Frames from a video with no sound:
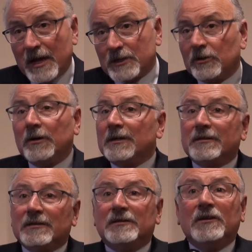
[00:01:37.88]
So
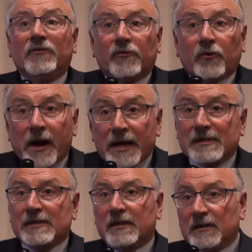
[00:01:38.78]
the
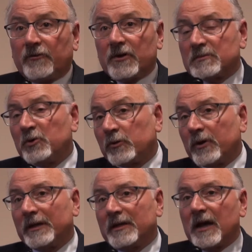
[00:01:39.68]
difference
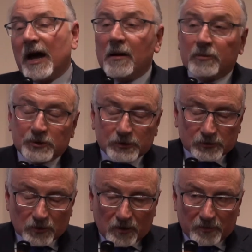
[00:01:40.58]
between the
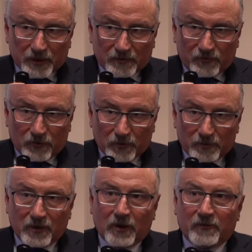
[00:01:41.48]
apogeotropic
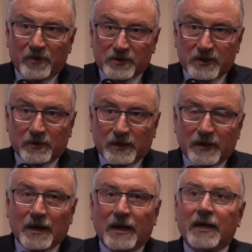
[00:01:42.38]
form of posterior
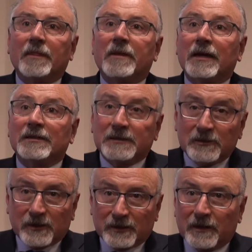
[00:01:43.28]
canal and the
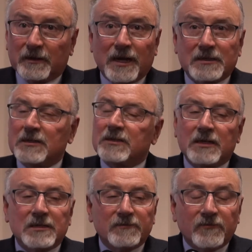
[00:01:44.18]
anterior canal lithiasis
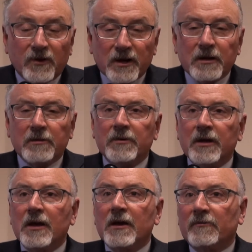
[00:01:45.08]
is
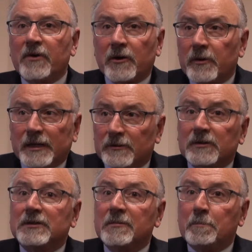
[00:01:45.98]
very, very
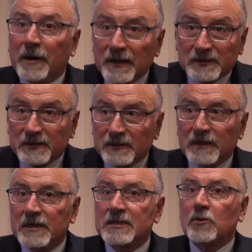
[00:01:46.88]
little. The pattern
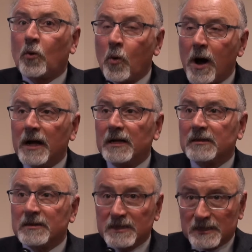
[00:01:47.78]
is quite
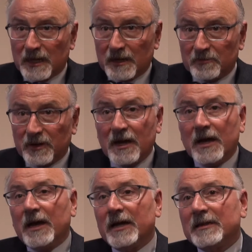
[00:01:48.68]
the same,
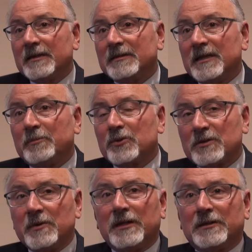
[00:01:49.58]
and the
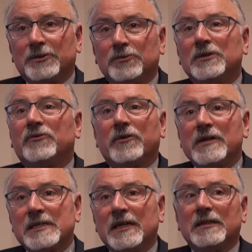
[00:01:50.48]
possibility to
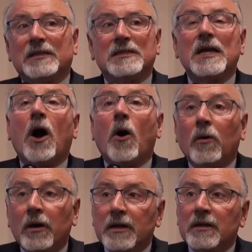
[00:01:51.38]
differentiate is
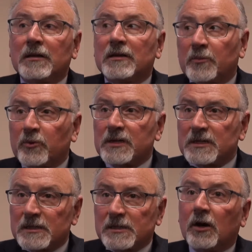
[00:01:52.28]
only in the
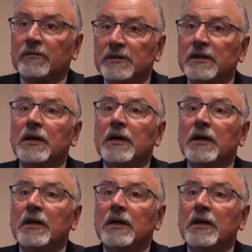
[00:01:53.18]
presence of the